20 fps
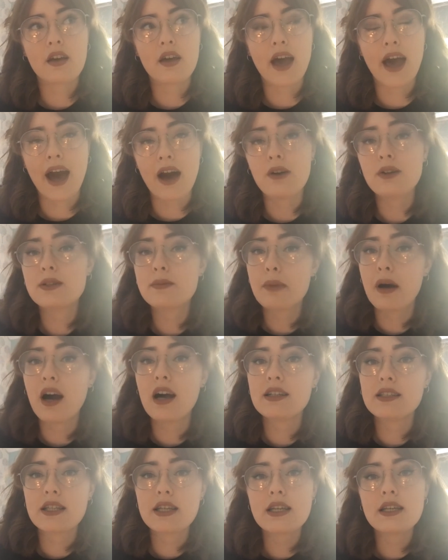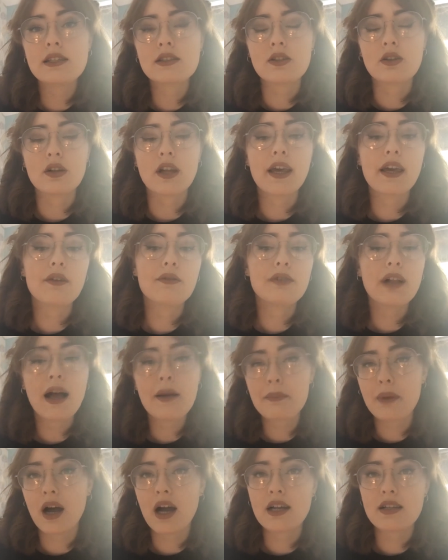house parties or
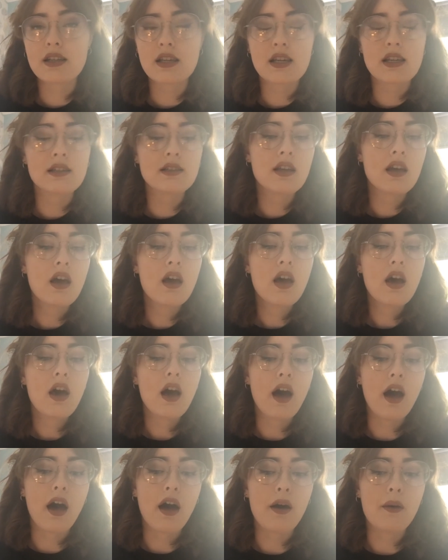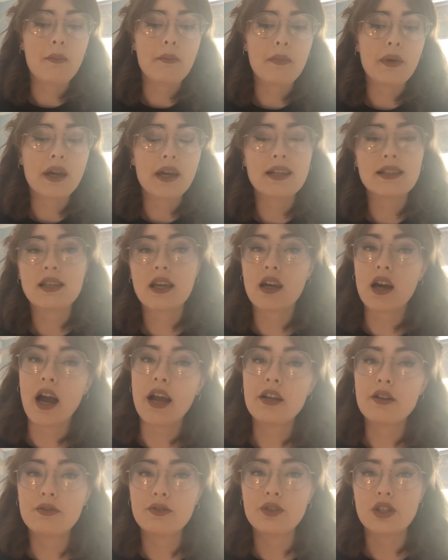flat parties, because it
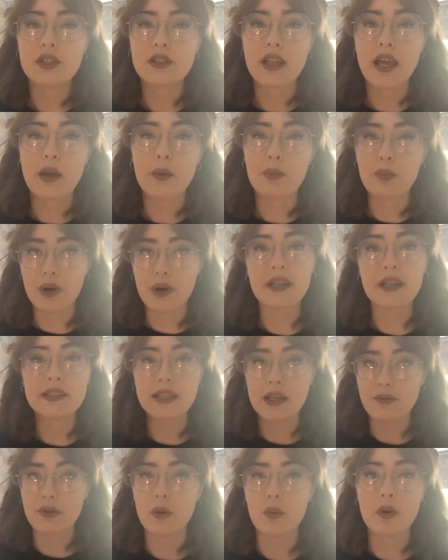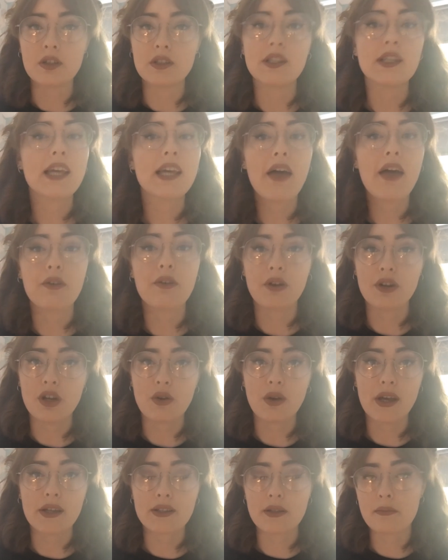kind of just brings everyone together and
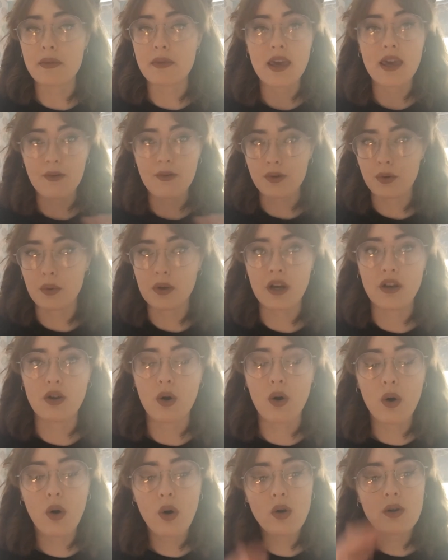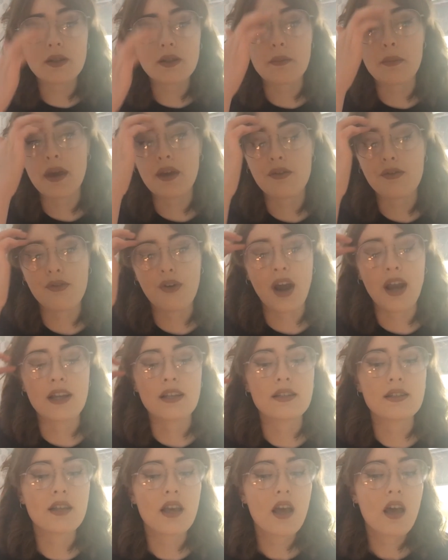you get to meet everyone in your halls and make
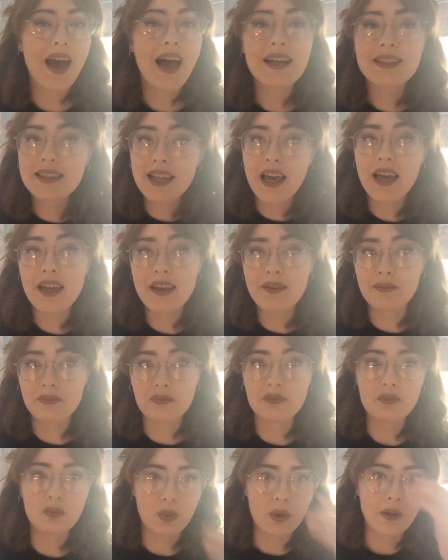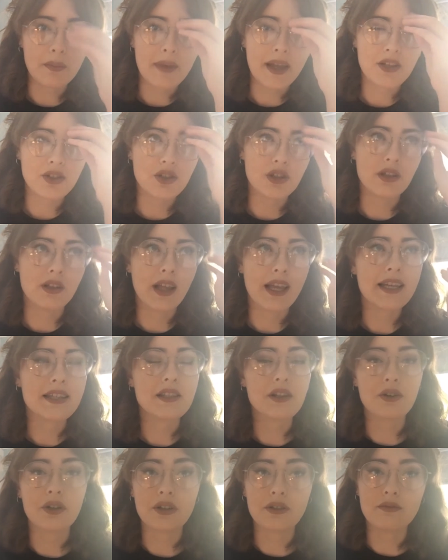friends. As I will mention
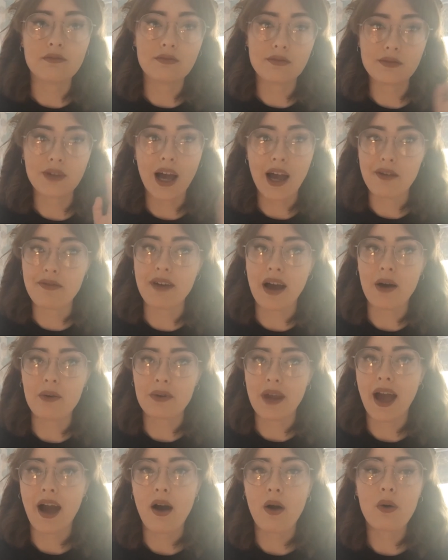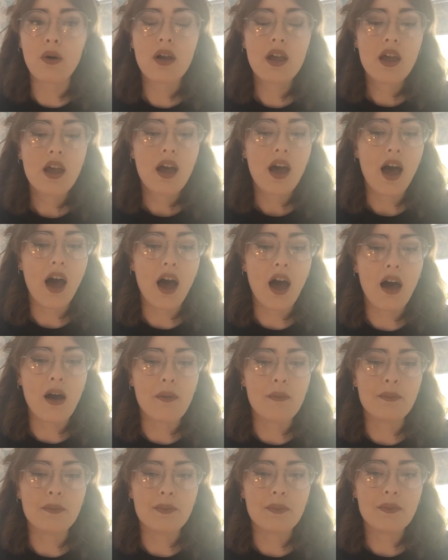later, and I found out,
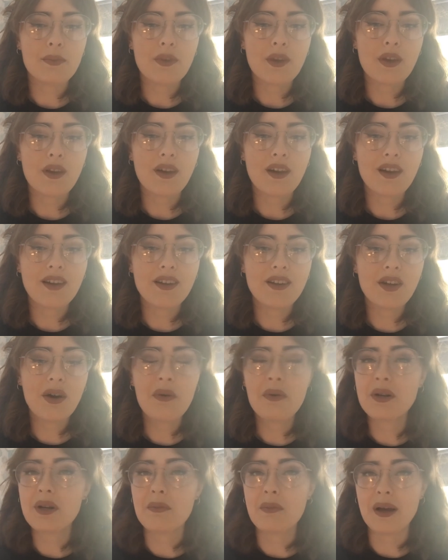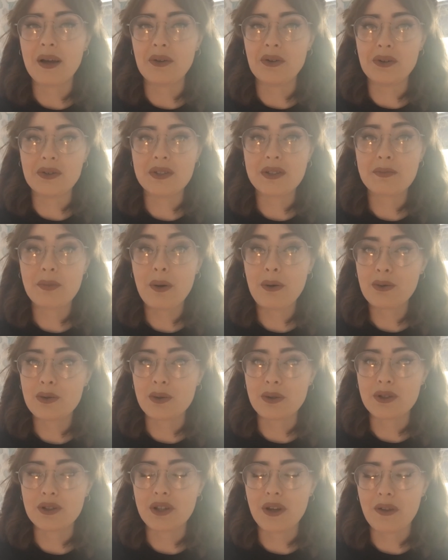no one in my halls spoke
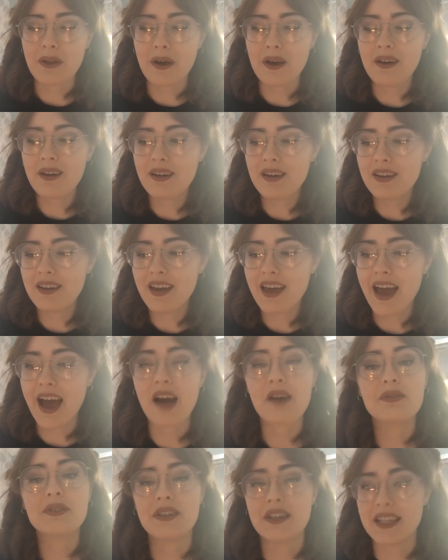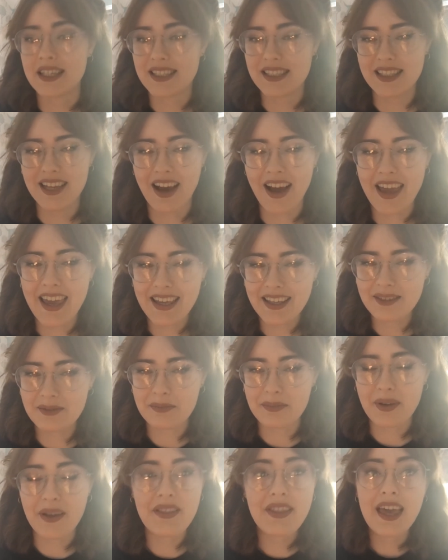to each other after this night,
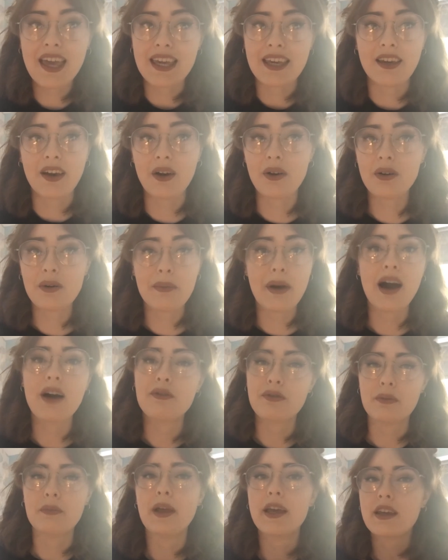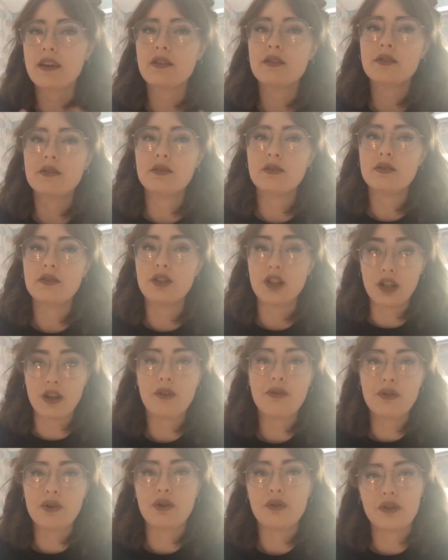but there you go, apart from a
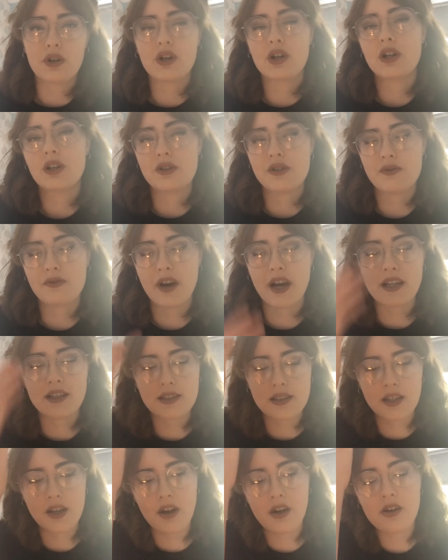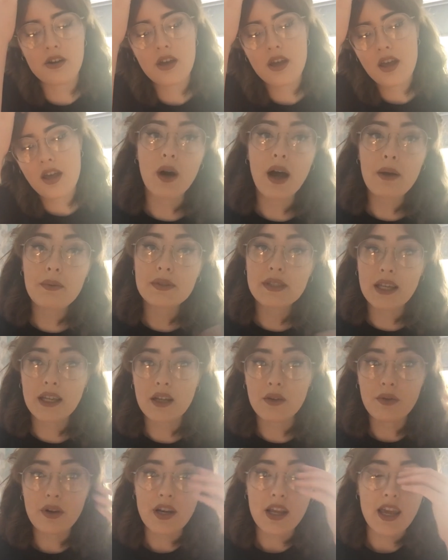few of your close friends, you know. So I was
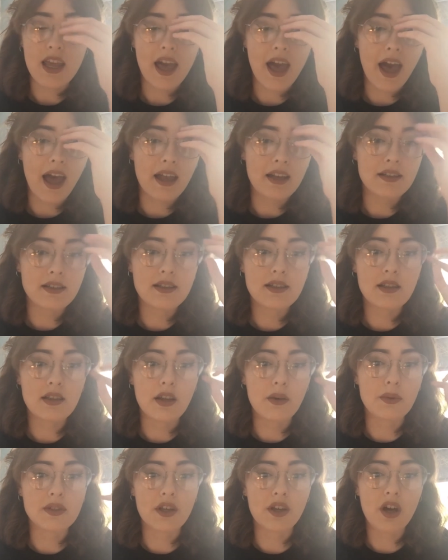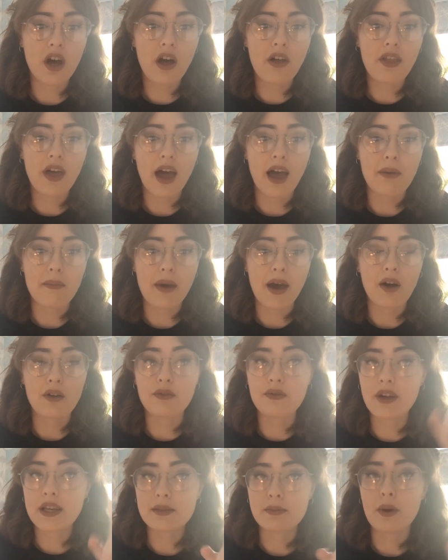getting ready, and there was a girl that I met
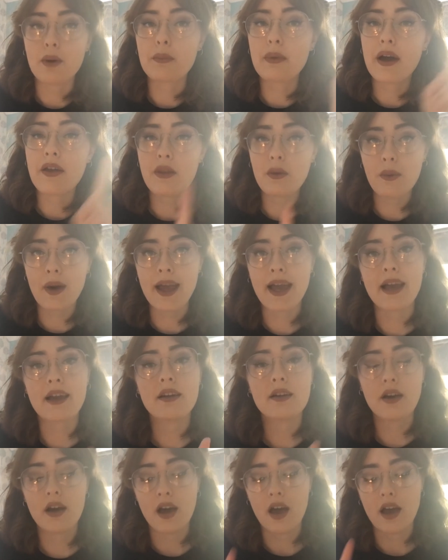on Facebook. By the way,